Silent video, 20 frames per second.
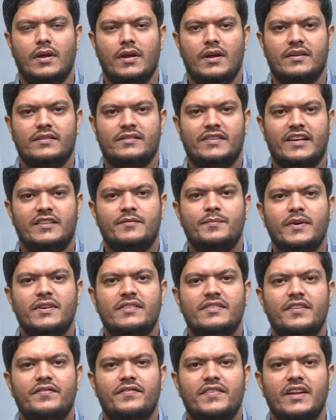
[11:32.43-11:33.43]
Seismic
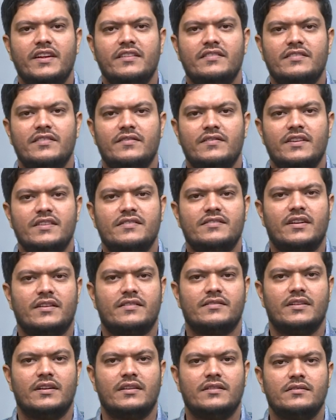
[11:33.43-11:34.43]
safety in civil
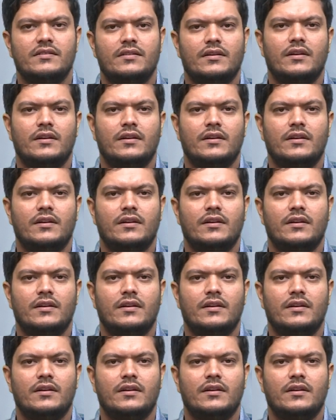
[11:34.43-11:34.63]
structures